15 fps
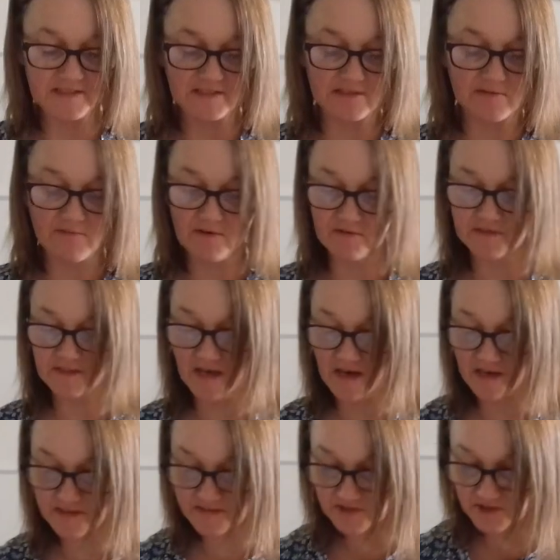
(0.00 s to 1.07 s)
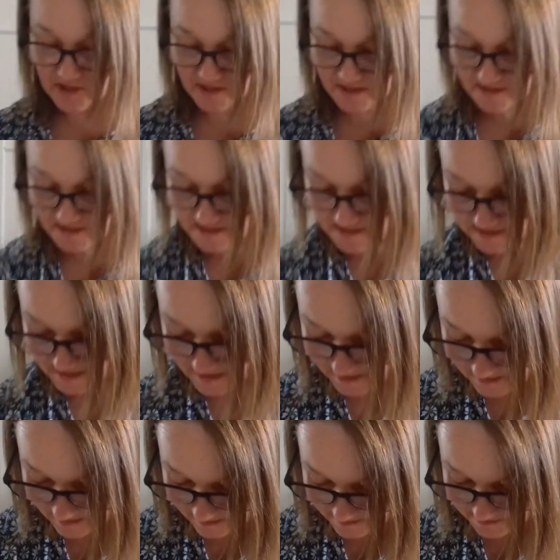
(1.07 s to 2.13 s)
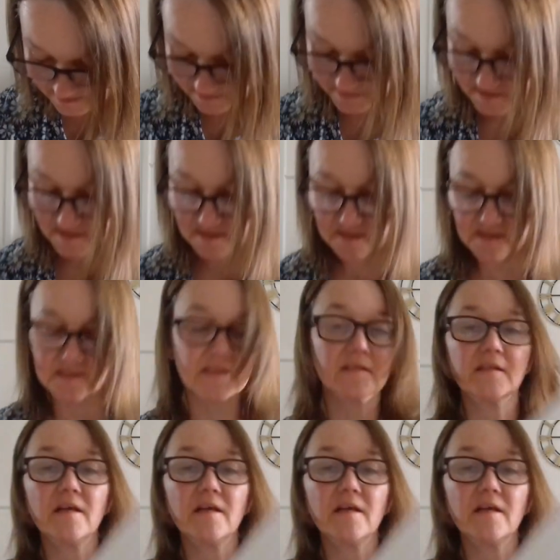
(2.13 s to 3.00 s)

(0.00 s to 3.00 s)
is the wrong side, as you can see. I don't know if you can see